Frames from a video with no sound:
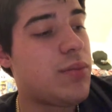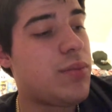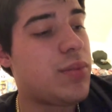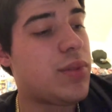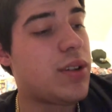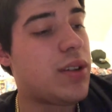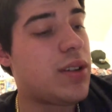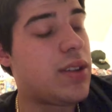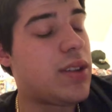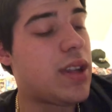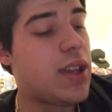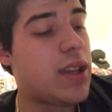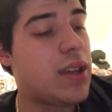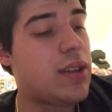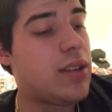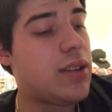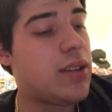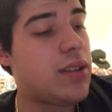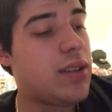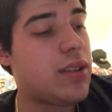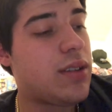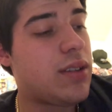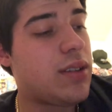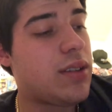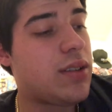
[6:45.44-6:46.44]
But
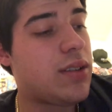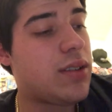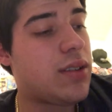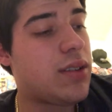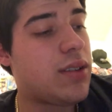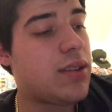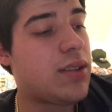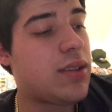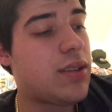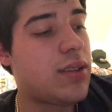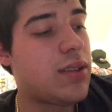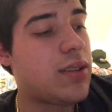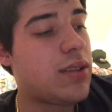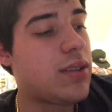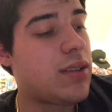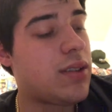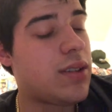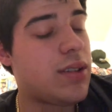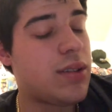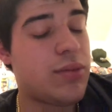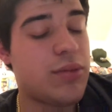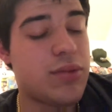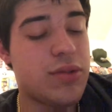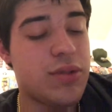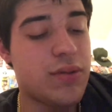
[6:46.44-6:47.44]
they,
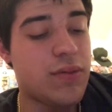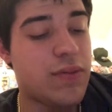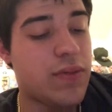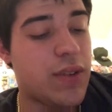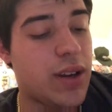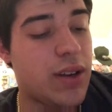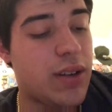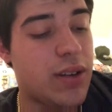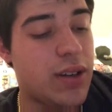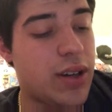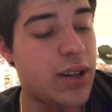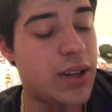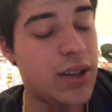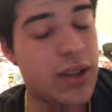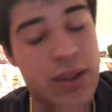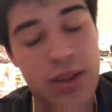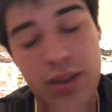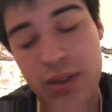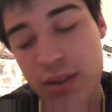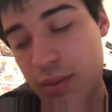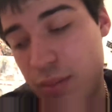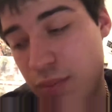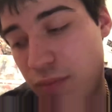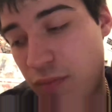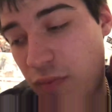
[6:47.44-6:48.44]
it was a very,
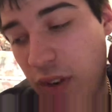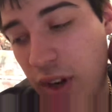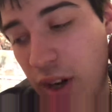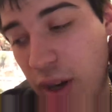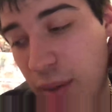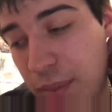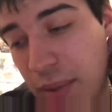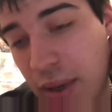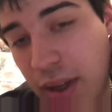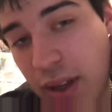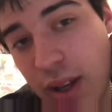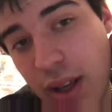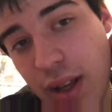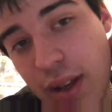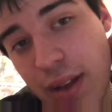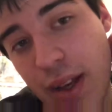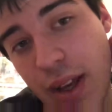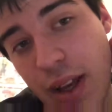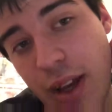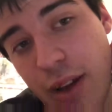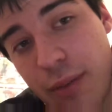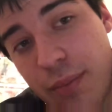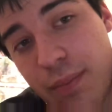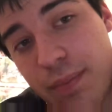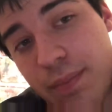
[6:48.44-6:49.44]
very big
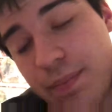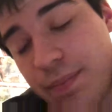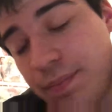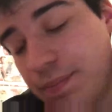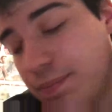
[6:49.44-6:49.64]
letdown.